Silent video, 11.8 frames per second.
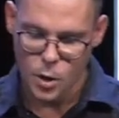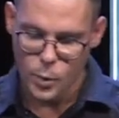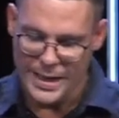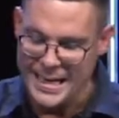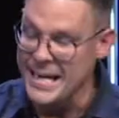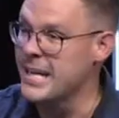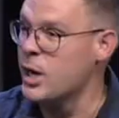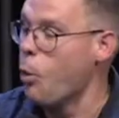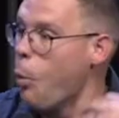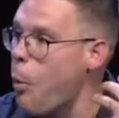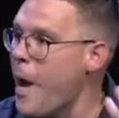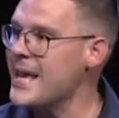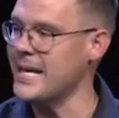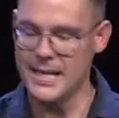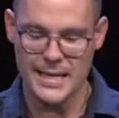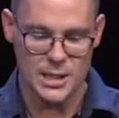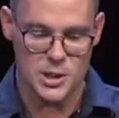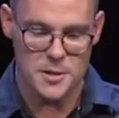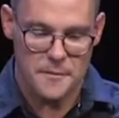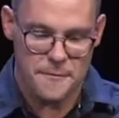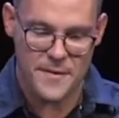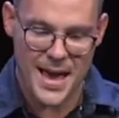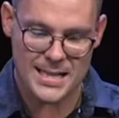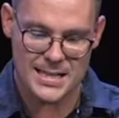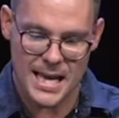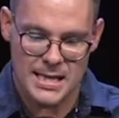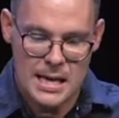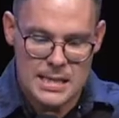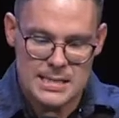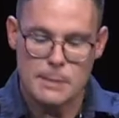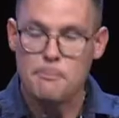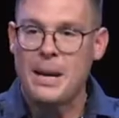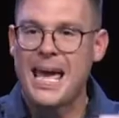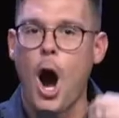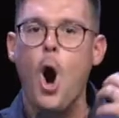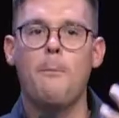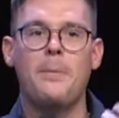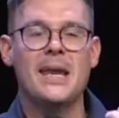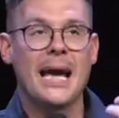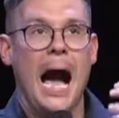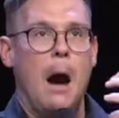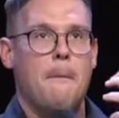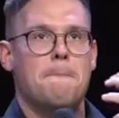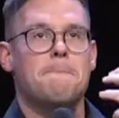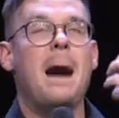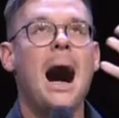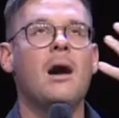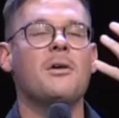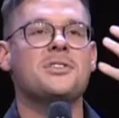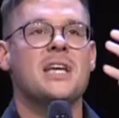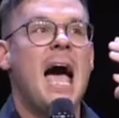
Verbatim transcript: We need an awakening to the fact that simply opening our mouths